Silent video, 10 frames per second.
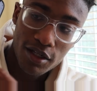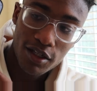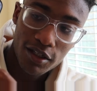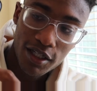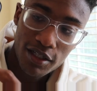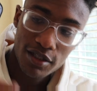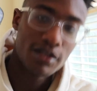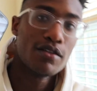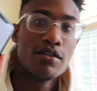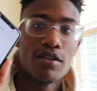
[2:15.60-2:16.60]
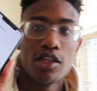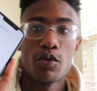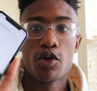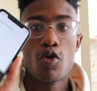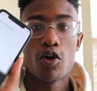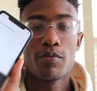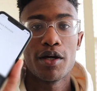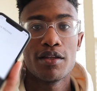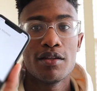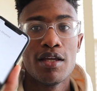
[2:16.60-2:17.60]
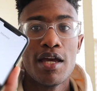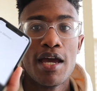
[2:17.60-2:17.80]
click the record button